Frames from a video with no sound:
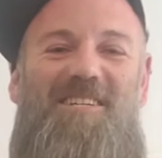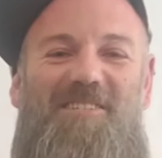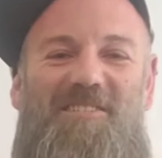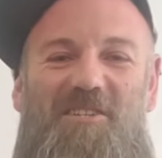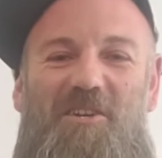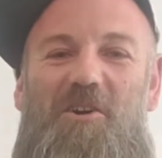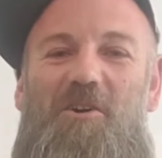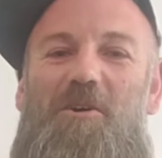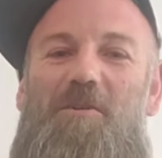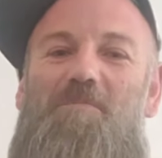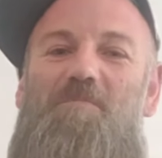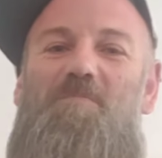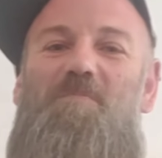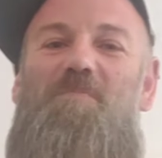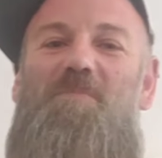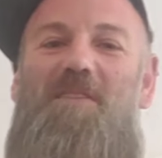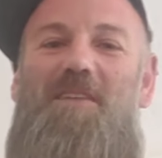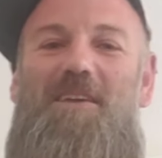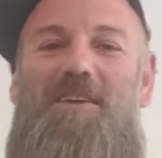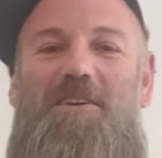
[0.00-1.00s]
how's it going?
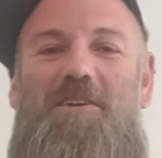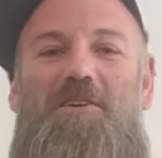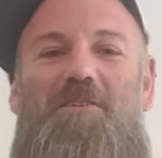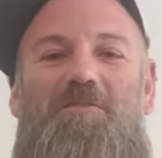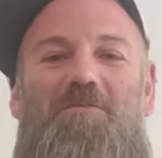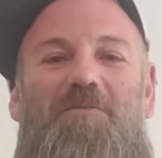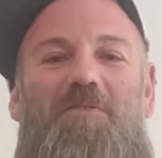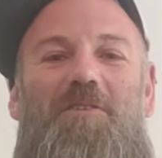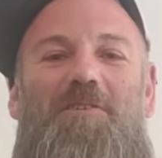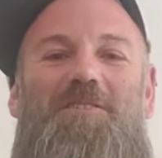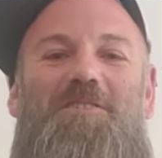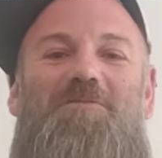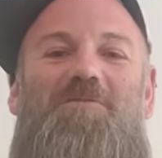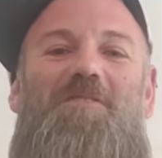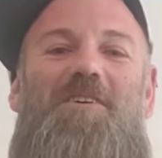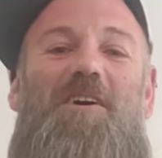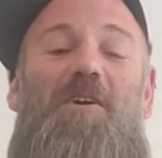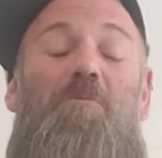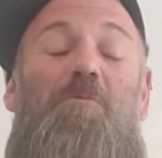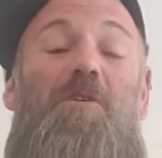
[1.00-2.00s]
First of
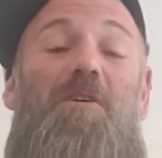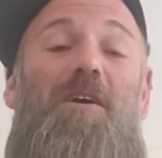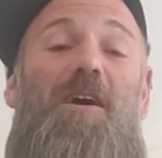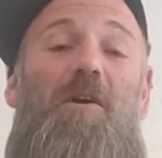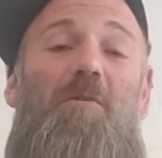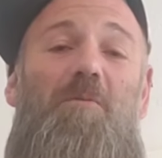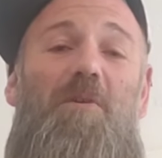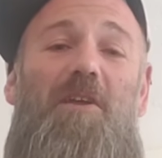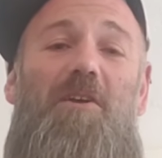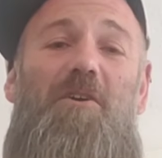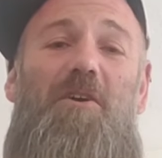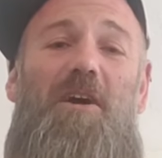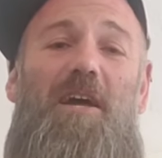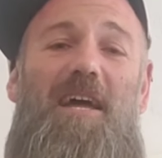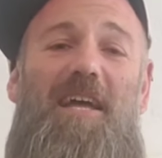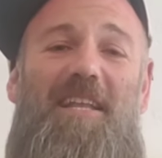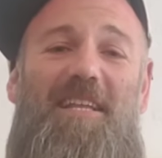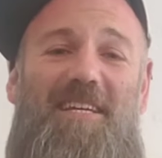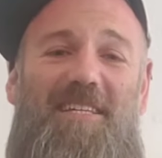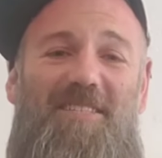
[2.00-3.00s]
all, I want to go
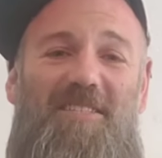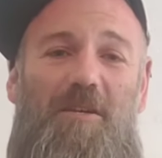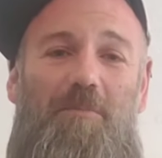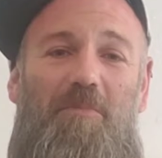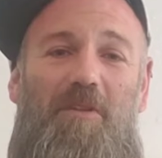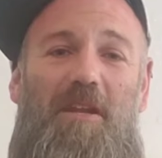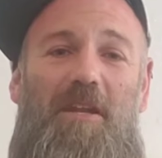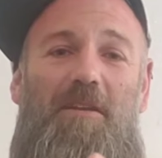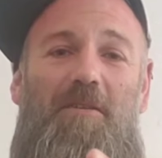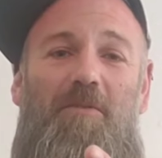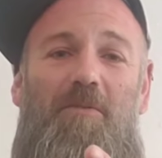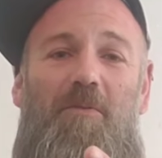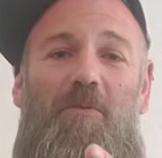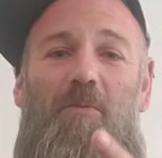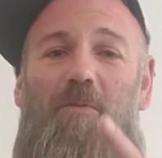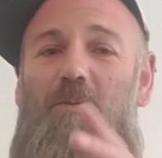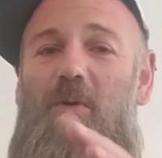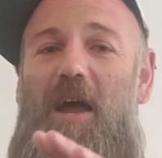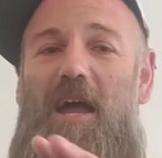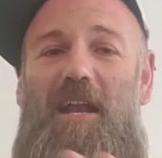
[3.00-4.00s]
ahead and get something
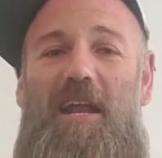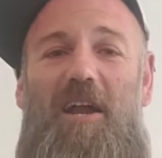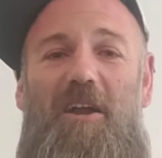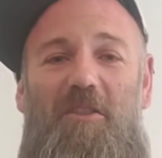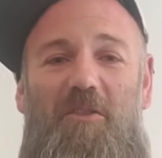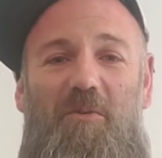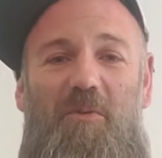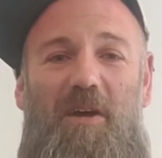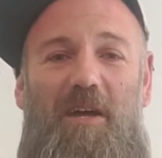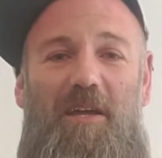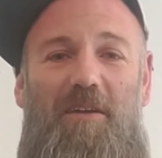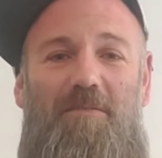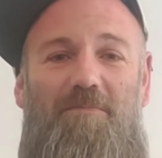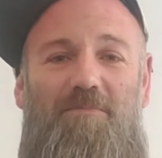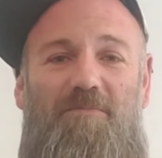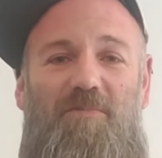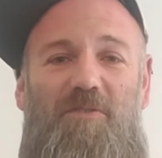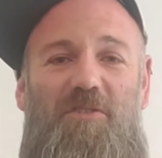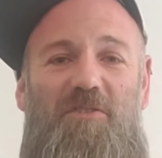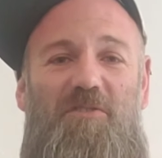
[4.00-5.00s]
right out of the way.
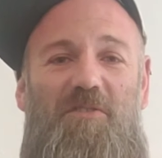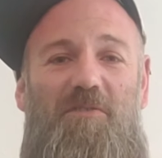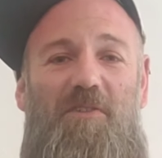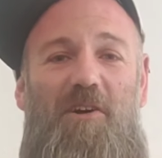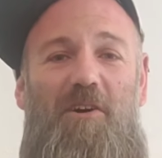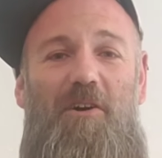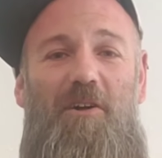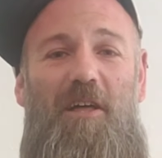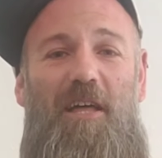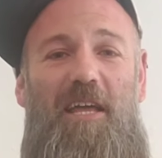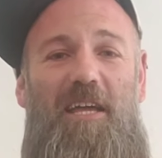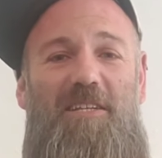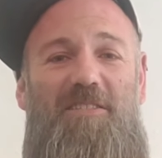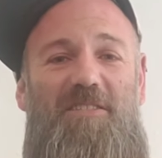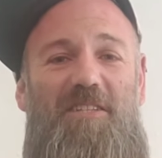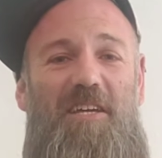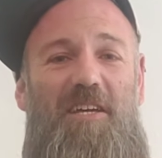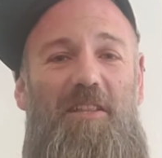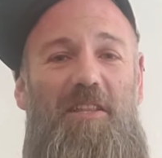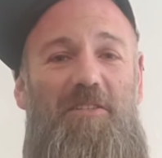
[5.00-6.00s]
First of all, I
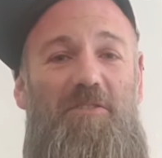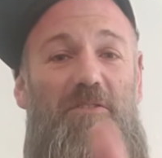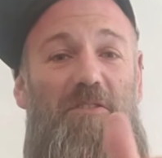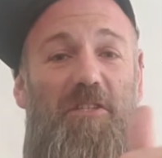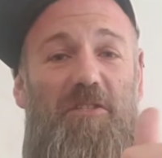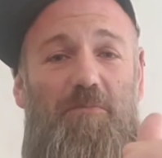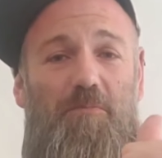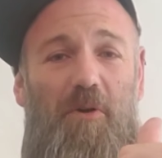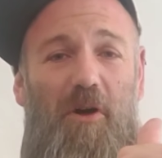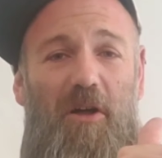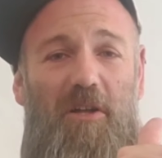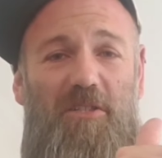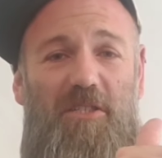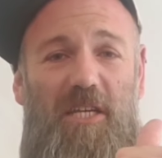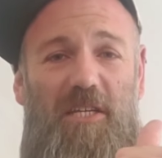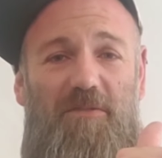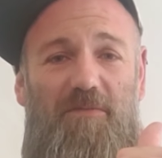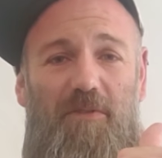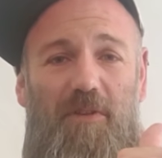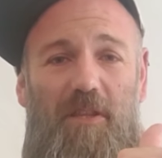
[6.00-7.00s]
guess let's
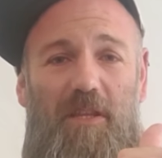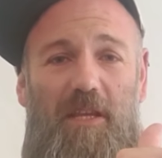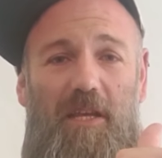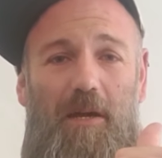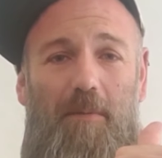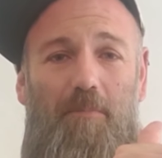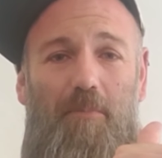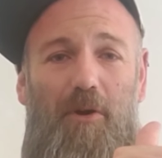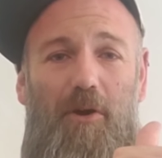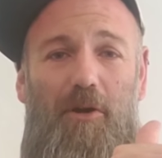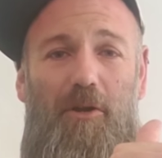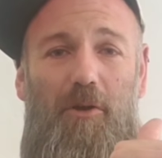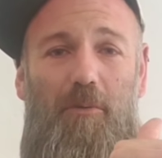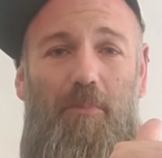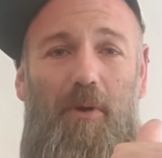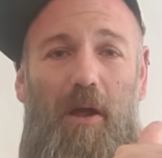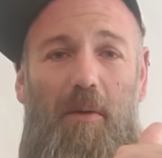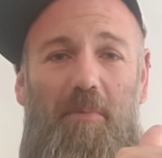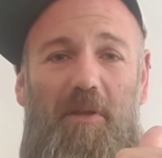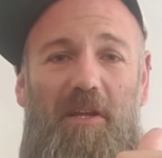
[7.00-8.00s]
apologize for the bird you'll
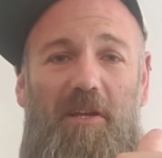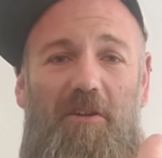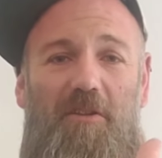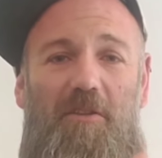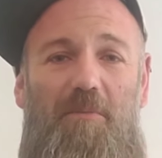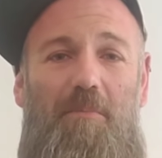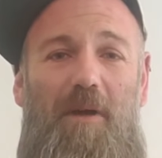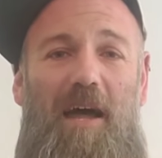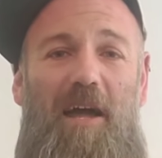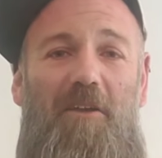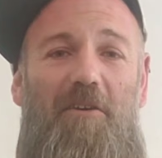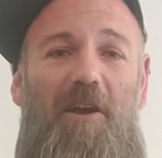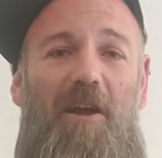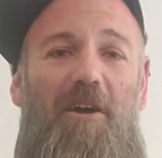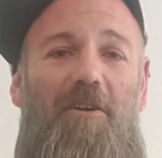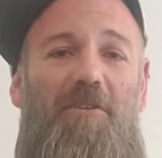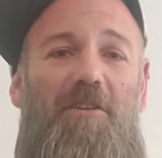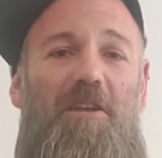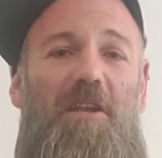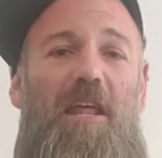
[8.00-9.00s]
probably hear in the
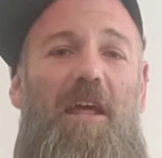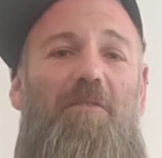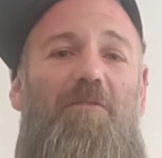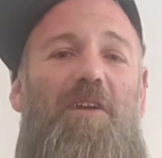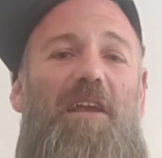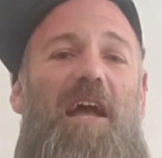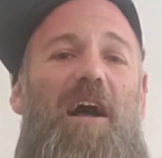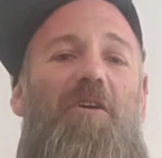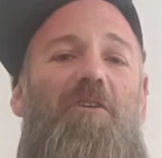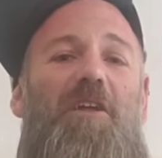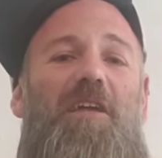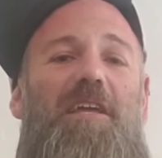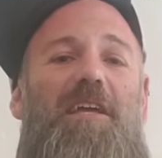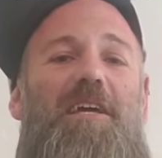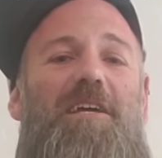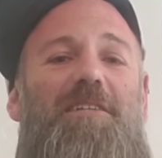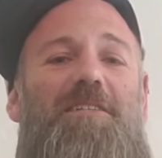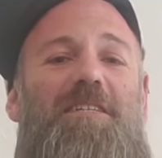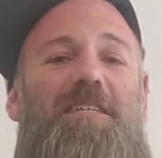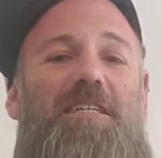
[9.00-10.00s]
background every now and
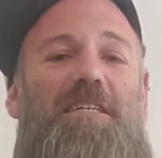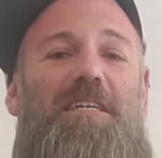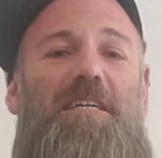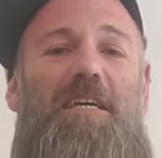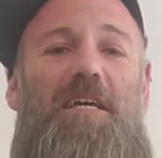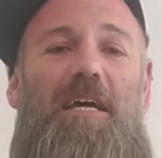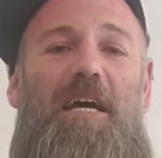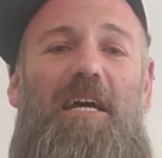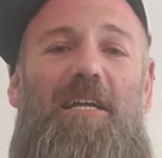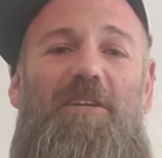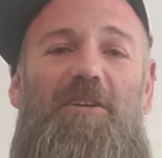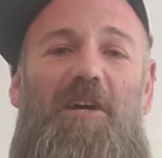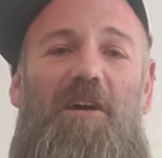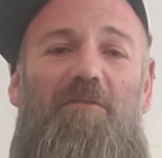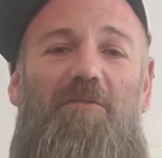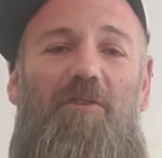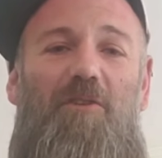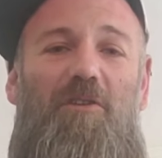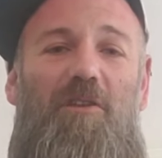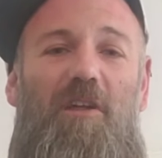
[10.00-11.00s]
again. I do
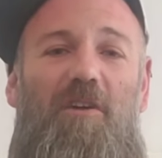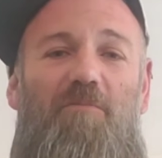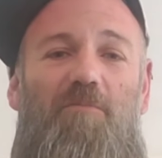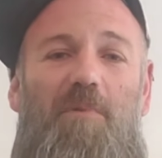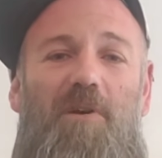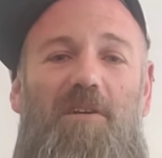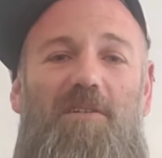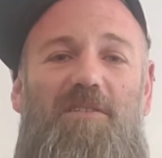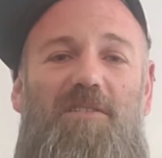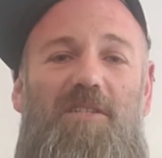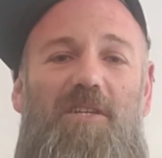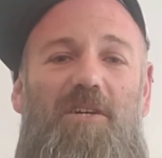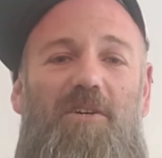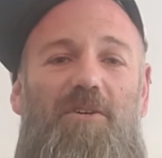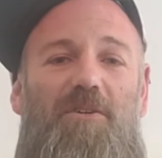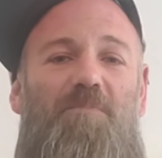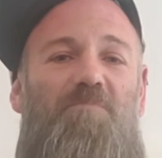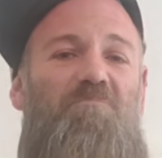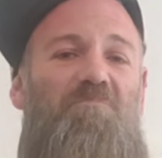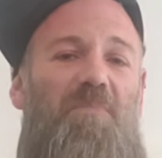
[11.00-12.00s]
have a little lovebird,
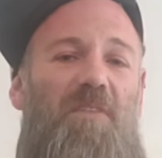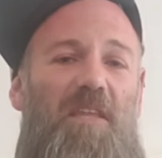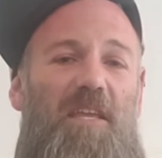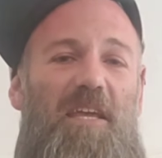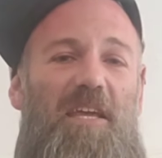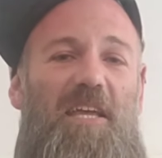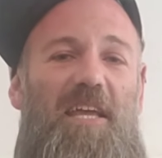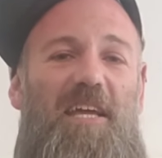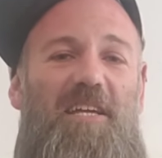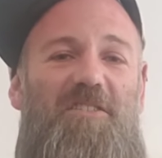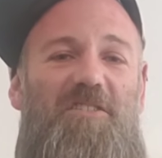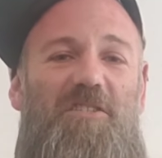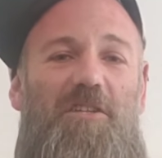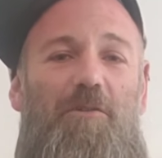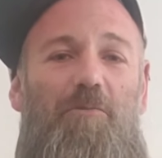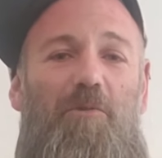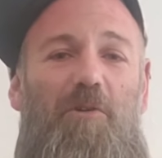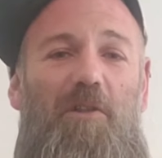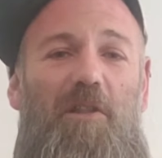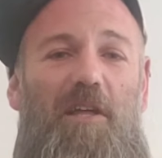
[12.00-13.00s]
so he
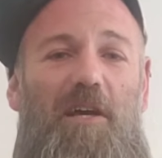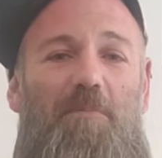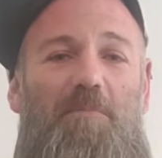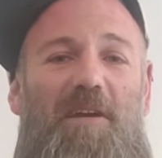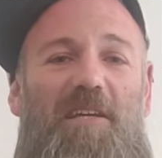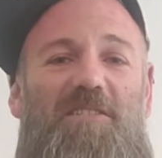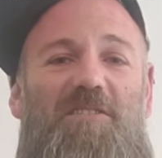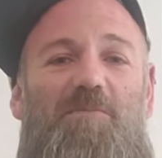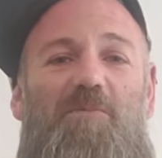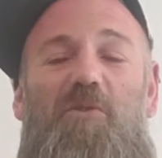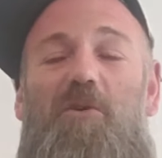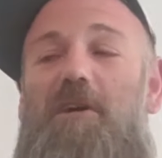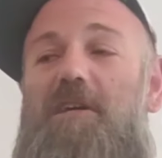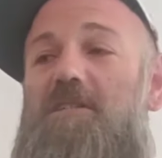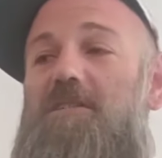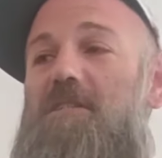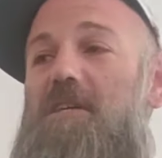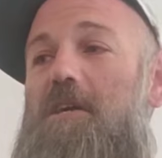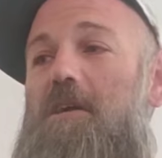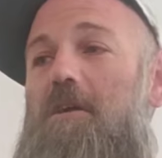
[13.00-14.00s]
occasionally will make some noise.